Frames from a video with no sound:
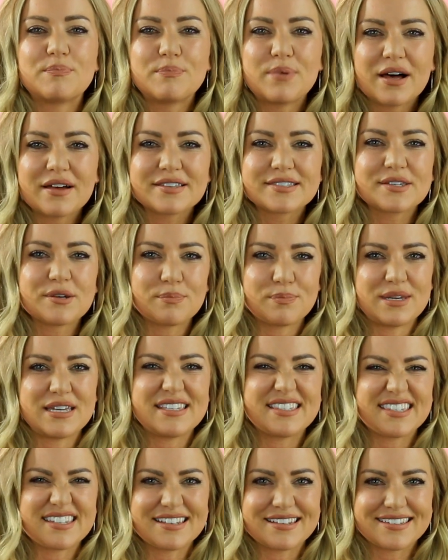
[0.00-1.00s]
puzzle
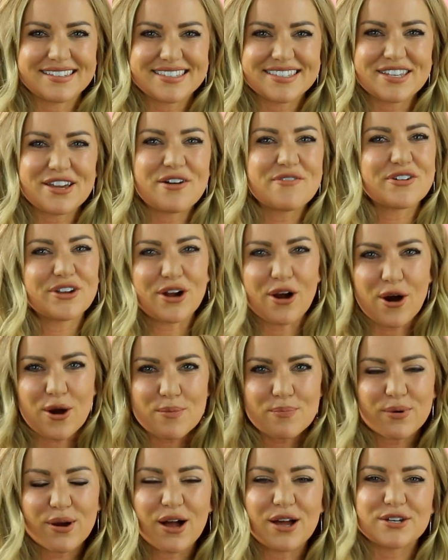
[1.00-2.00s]
pieces of an
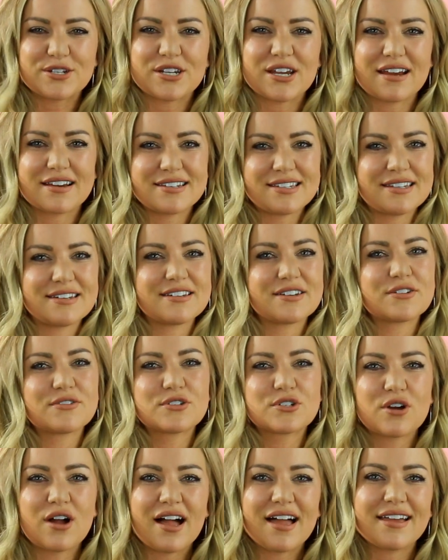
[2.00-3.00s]
art project and
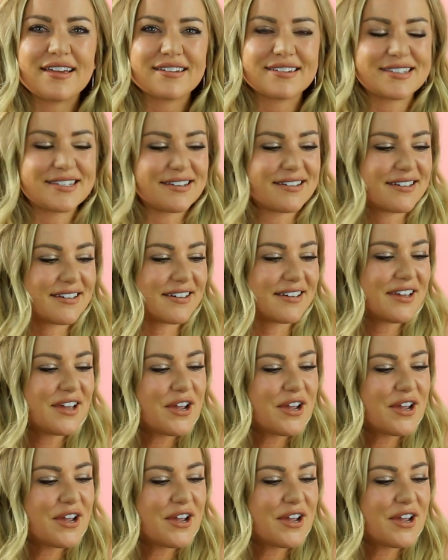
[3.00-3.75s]
trying to